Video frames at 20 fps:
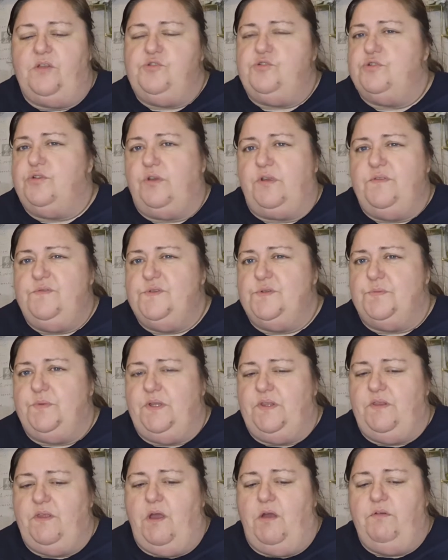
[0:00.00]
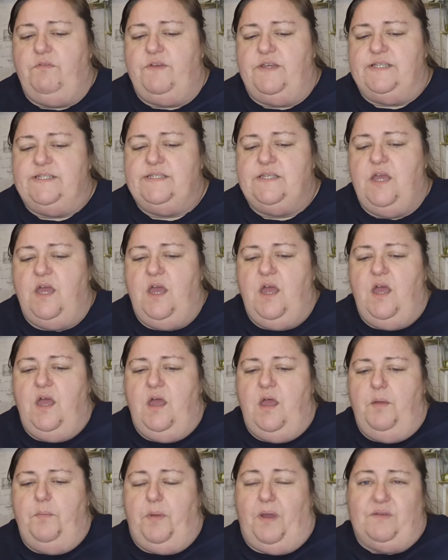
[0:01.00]
Just looking for someone in the office."
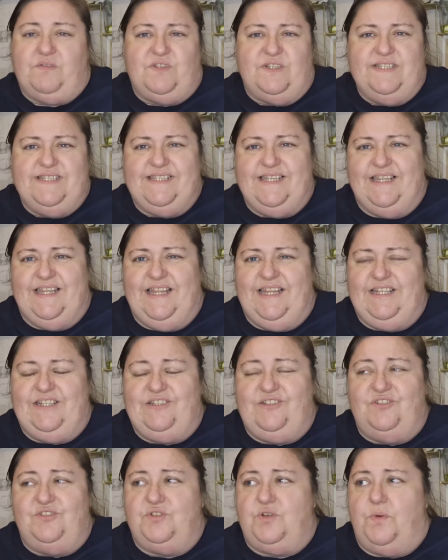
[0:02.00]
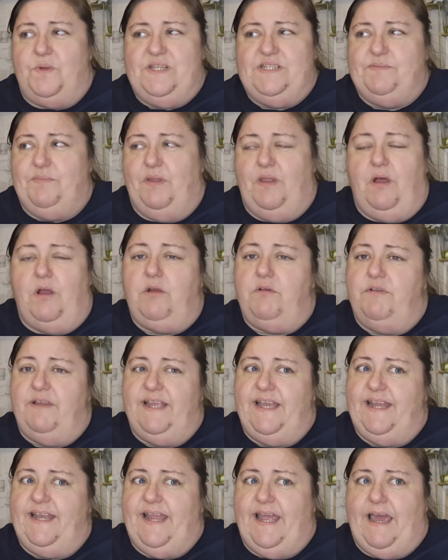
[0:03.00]
But I was gonna say like, just go into my locker and
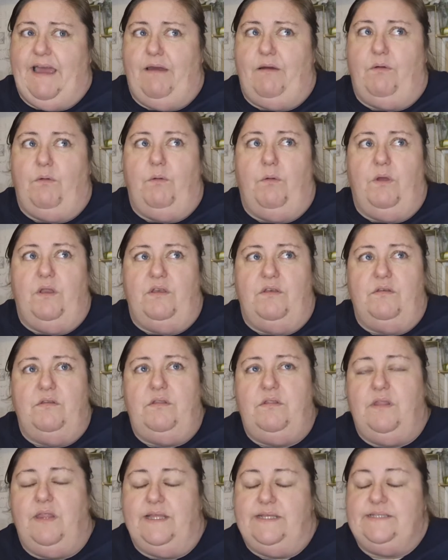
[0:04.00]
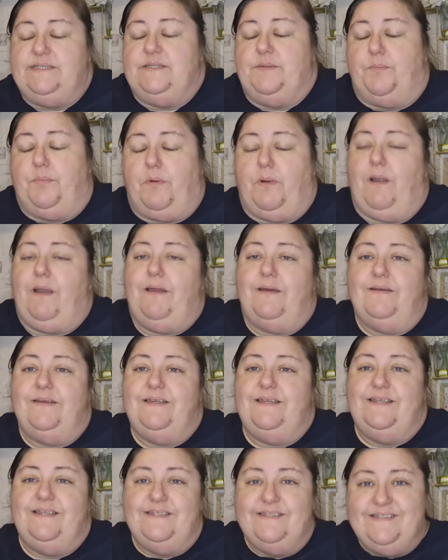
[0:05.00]
get it out and like
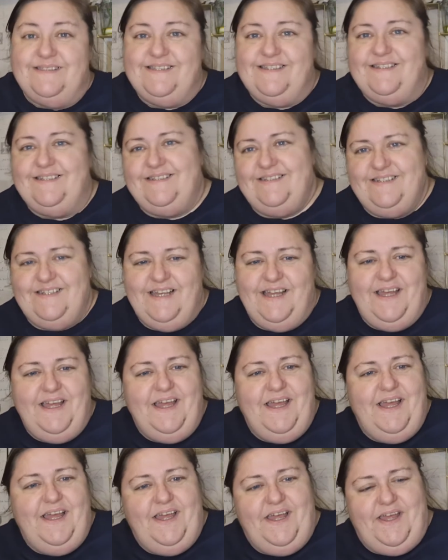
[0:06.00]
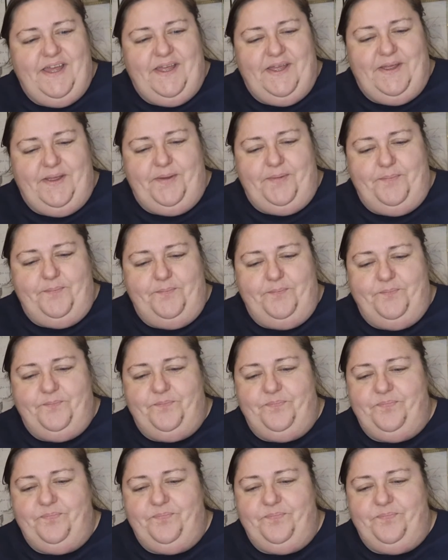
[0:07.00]
surprise. And